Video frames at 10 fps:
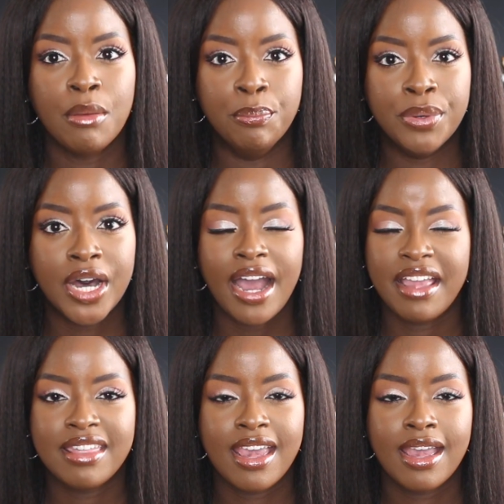But
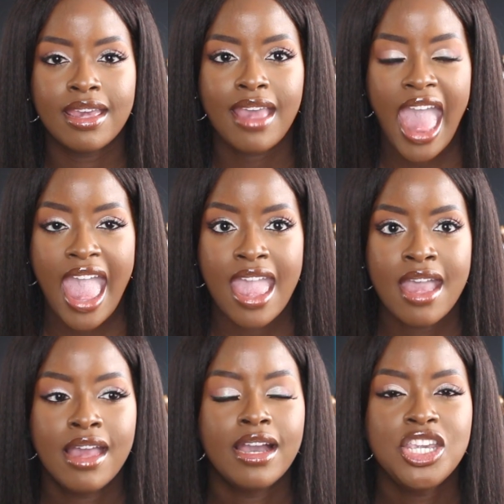I think, hey,
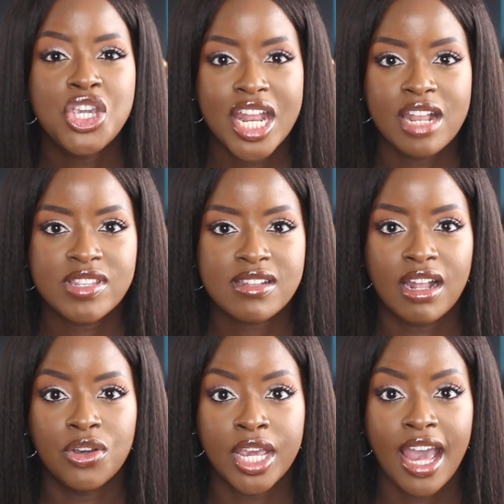you can never
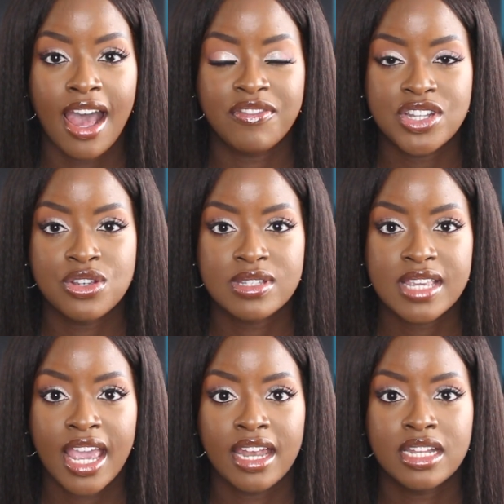start looking after your
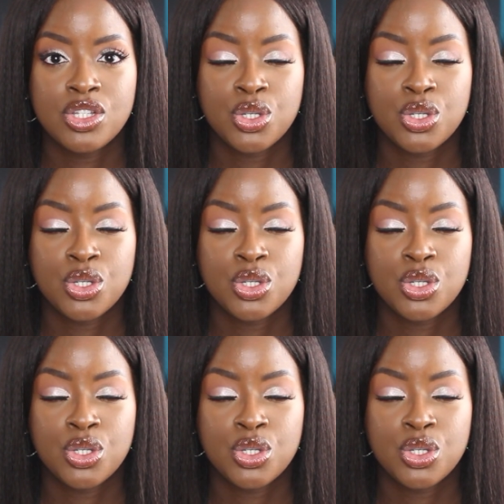skin